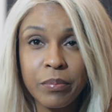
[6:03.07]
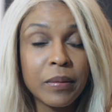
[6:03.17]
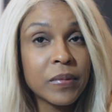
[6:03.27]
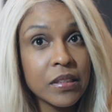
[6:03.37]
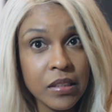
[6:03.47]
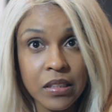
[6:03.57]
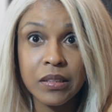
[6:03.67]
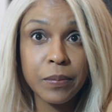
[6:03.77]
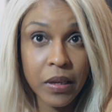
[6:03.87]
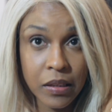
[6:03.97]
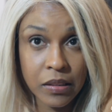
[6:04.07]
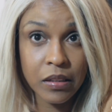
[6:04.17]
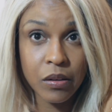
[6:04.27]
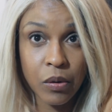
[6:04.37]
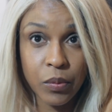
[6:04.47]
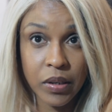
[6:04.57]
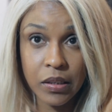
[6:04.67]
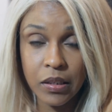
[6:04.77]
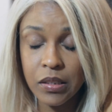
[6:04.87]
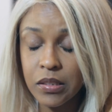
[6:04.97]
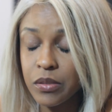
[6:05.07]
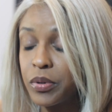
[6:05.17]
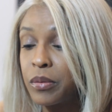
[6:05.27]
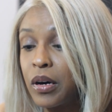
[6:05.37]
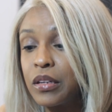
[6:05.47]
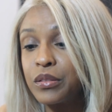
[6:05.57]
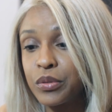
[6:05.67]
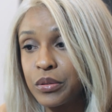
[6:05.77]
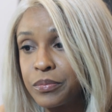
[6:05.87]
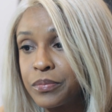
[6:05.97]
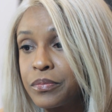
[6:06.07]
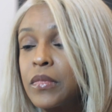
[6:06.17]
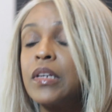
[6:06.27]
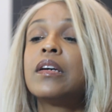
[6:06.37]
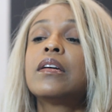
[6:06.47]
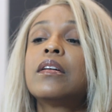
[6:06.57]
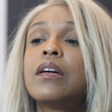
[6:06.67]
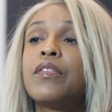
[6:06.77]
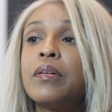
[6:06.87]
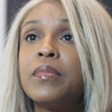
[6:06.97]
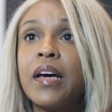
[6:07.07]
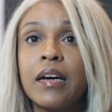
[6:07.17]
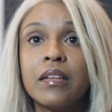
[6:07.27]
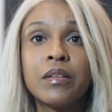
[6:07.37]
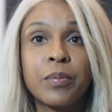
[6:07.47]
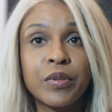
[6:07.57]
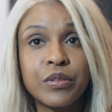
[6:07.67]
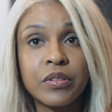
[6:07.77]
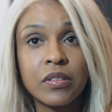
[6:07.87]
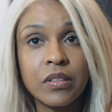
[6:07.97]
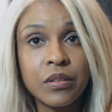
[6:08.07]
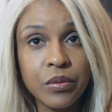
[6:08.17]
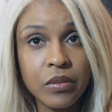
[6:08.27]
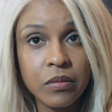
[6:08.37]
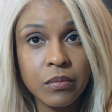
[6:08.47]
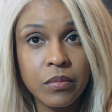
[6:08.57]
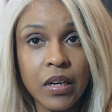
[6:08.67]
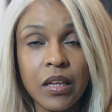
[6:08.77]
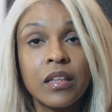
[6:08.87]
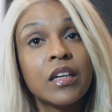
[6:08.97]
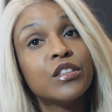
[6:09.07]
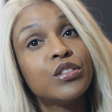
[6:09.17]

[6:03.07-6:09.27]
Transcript: maybe 6, depending on what it is. We put them all in the room. From that, the producer's in the room and they